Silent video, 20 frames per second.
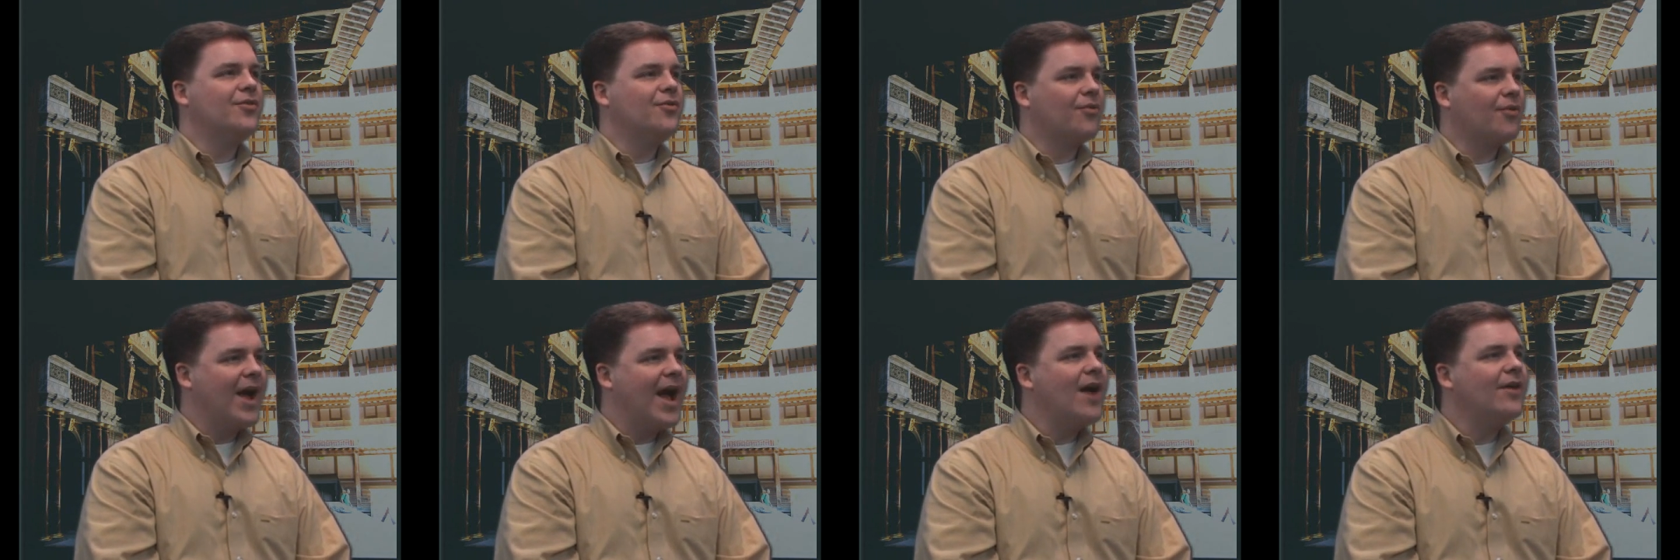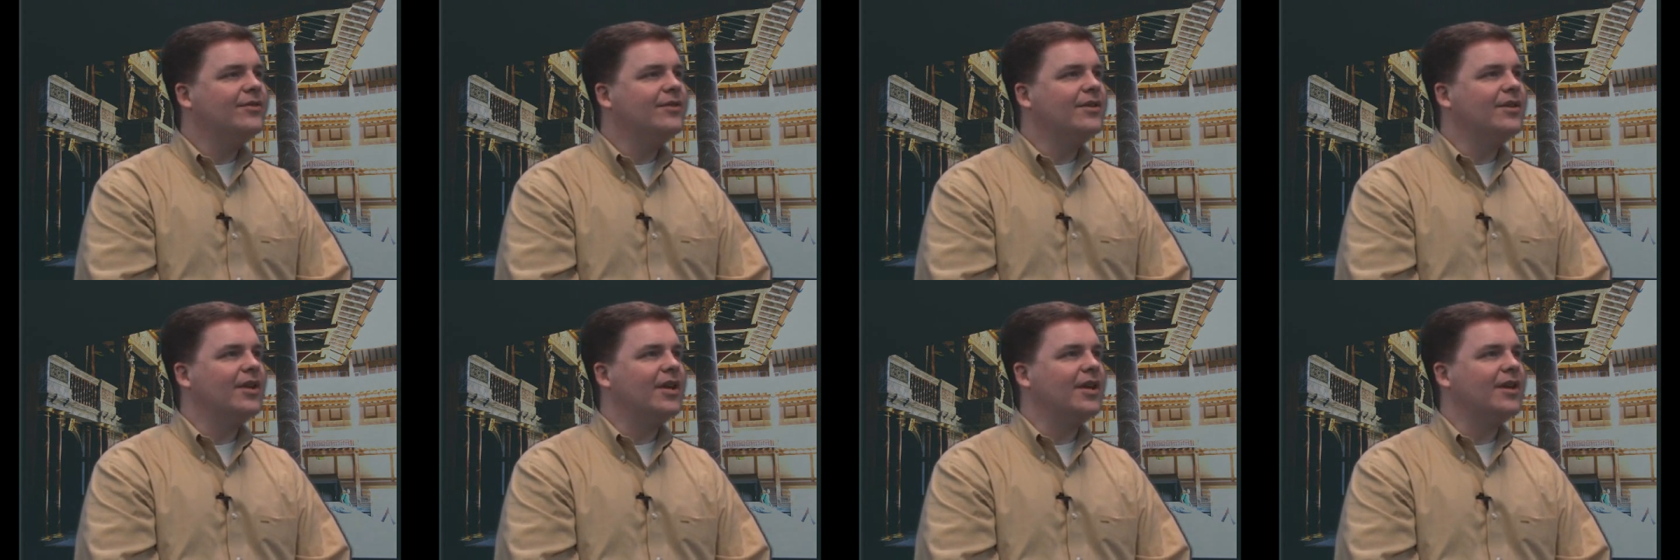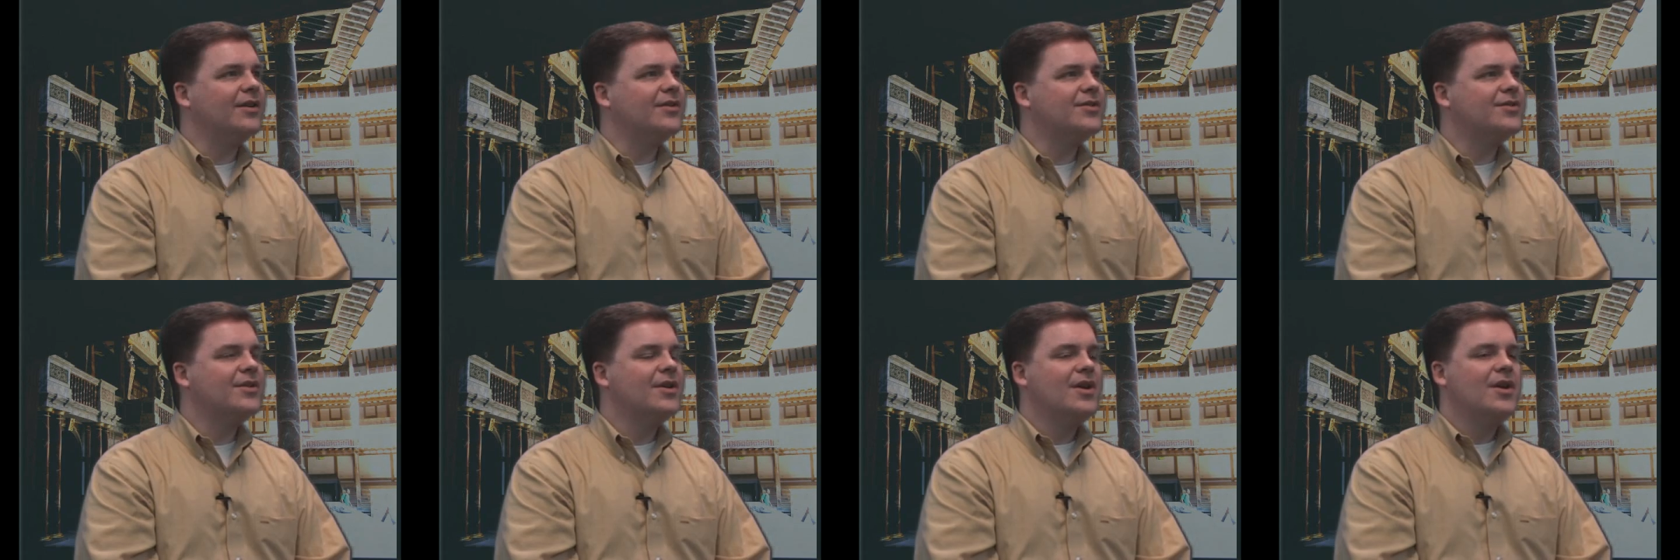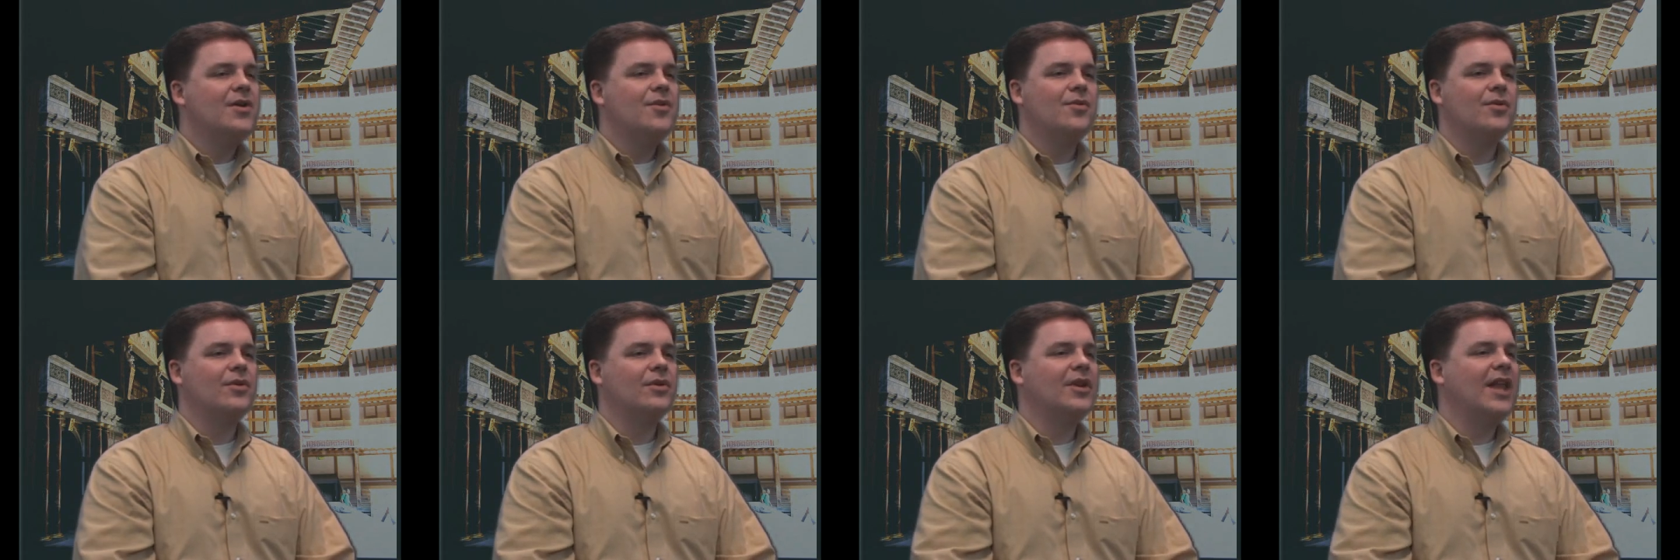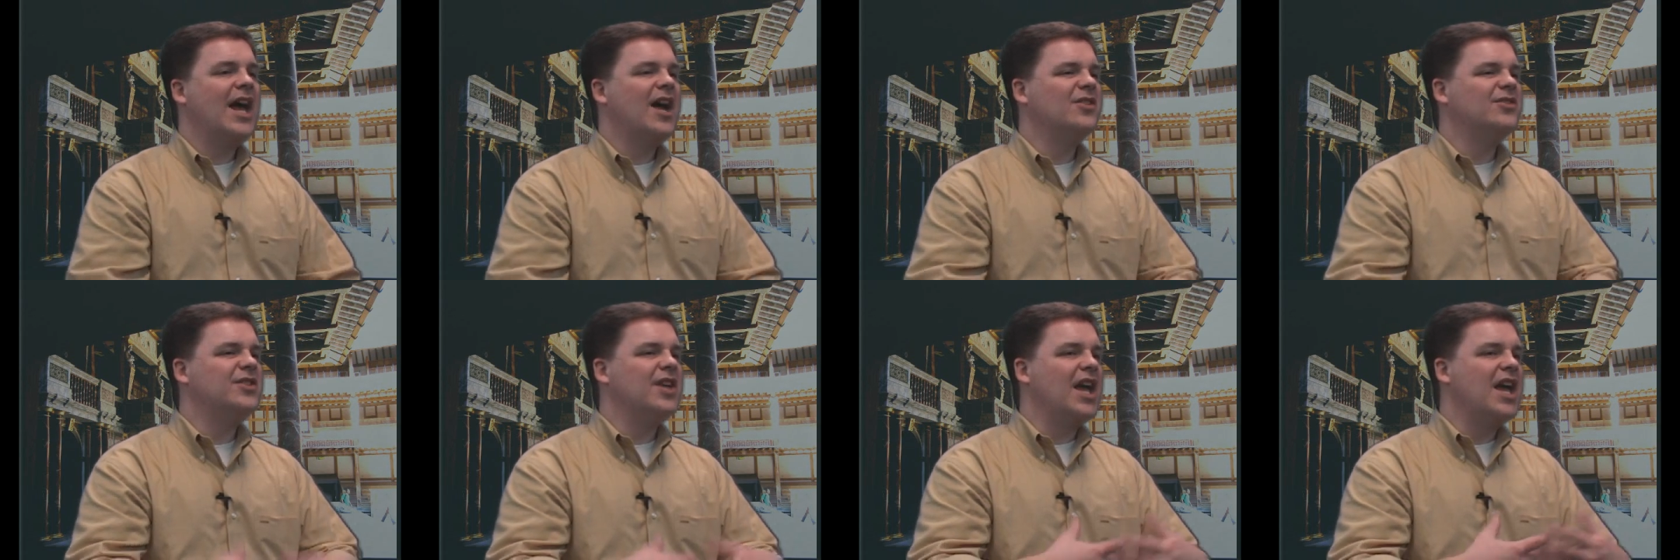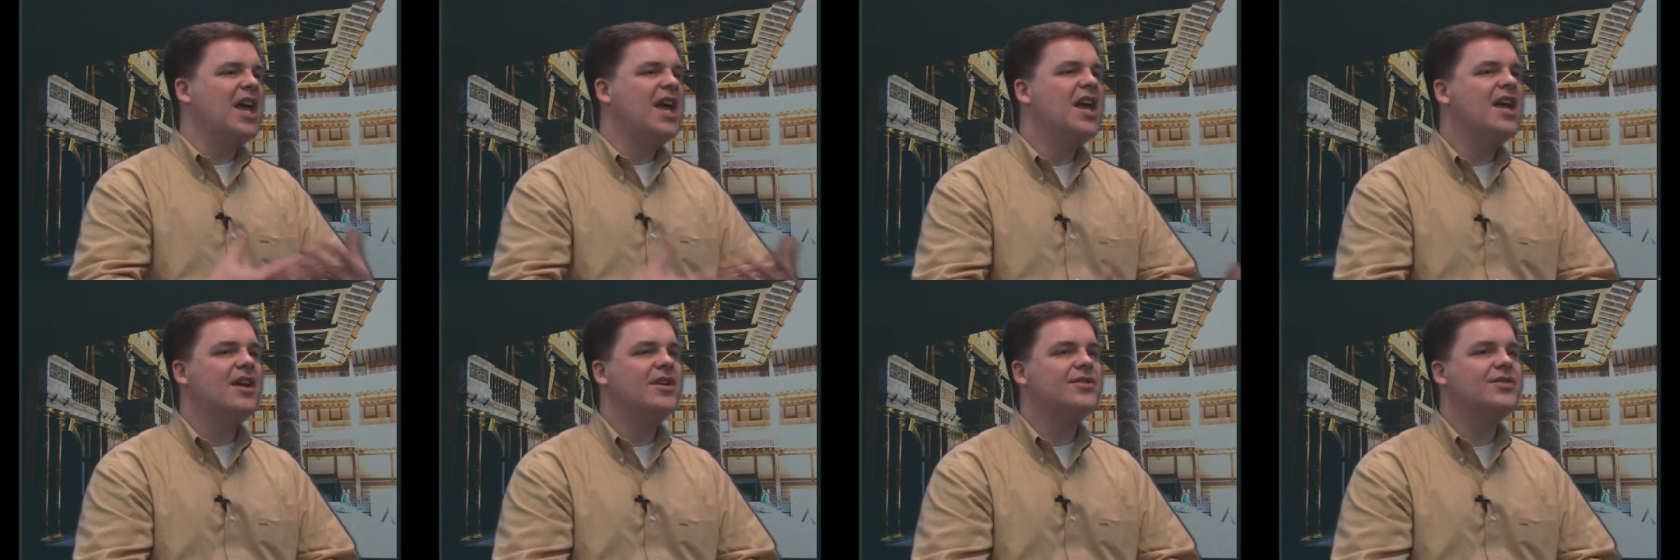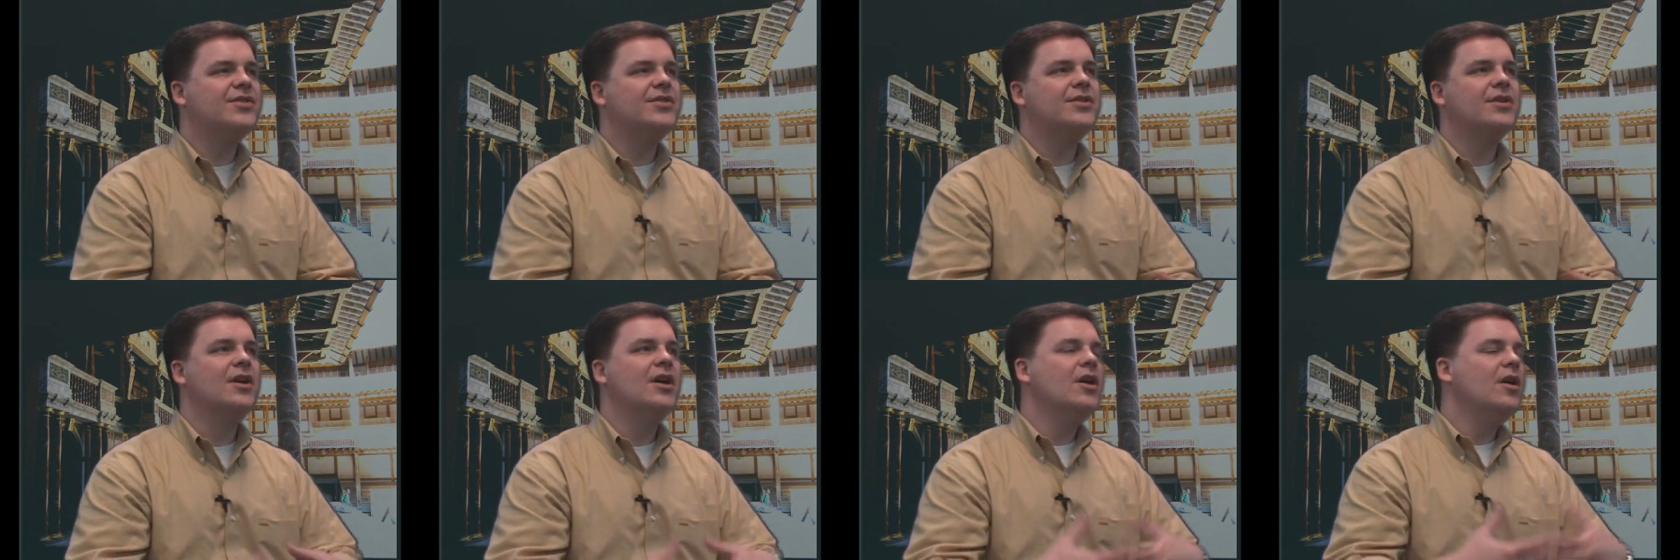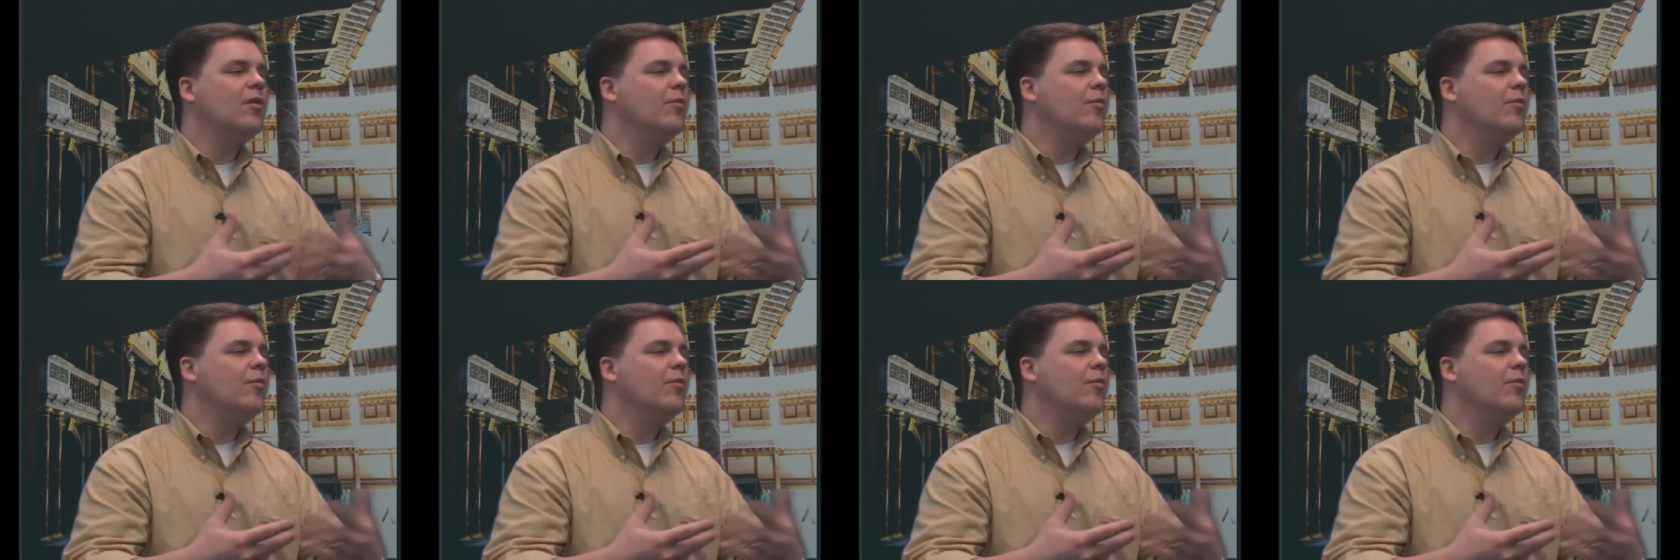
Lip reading: groundlings were allowed to hiss,